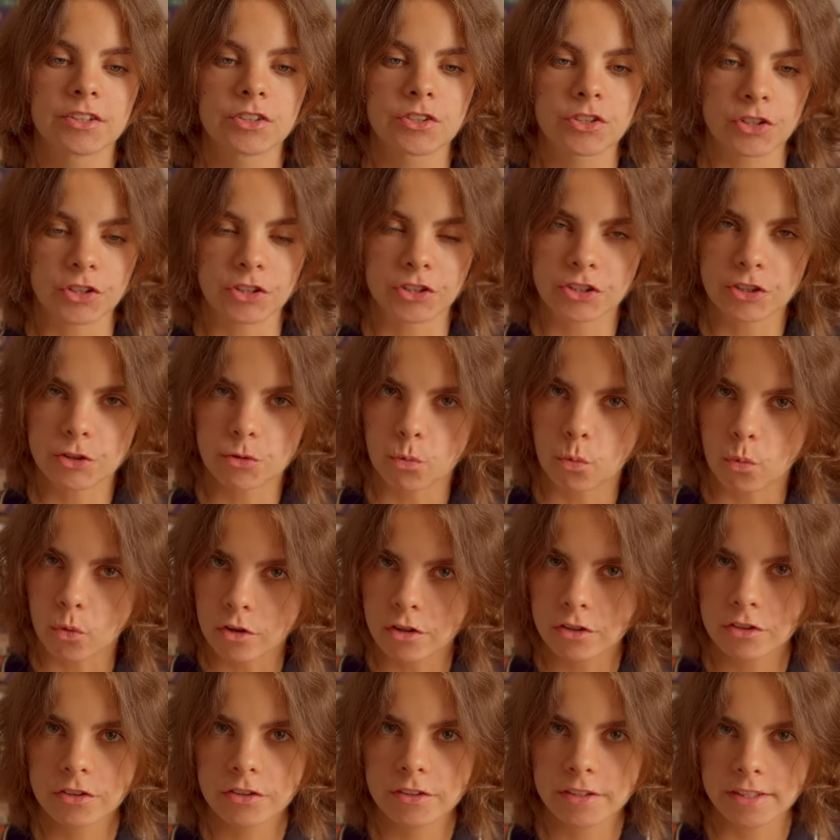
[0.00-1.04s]
turned
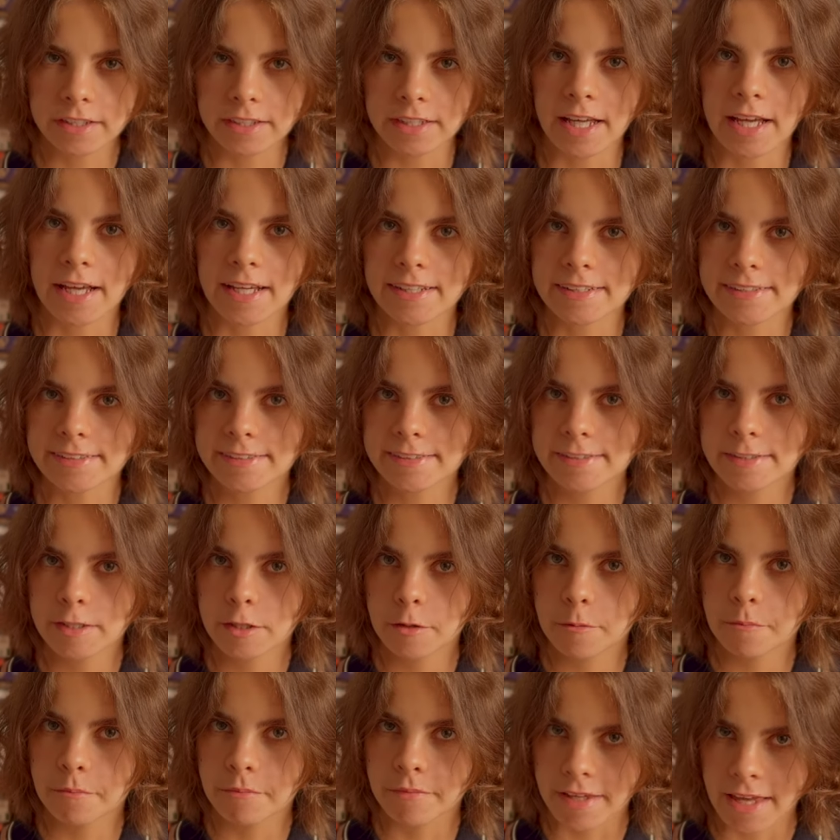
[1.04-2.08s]
world-class
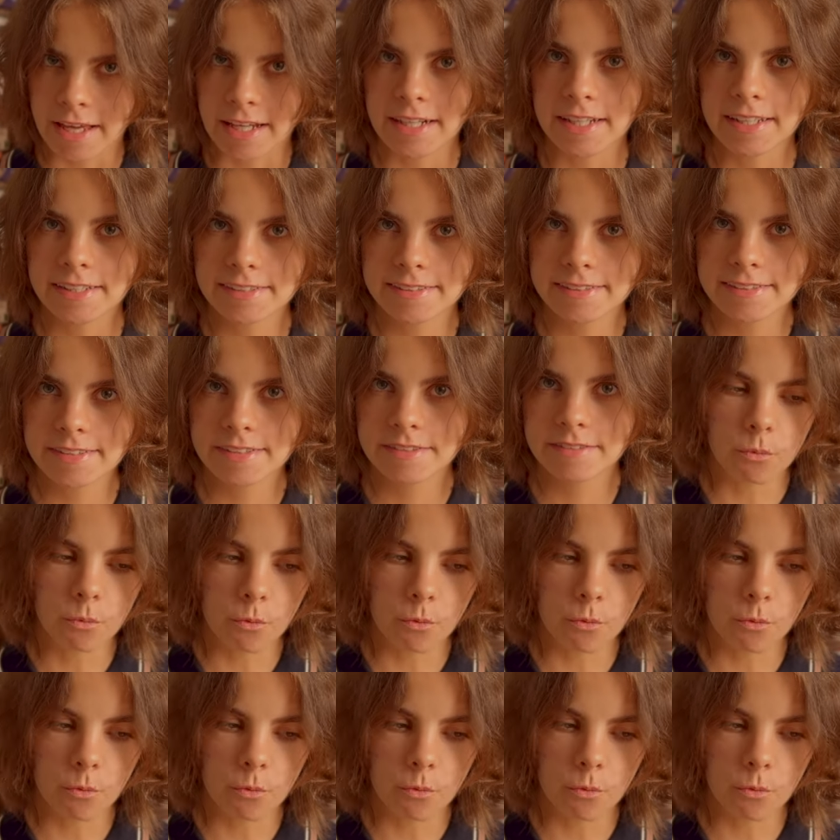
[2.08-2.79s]
pianist,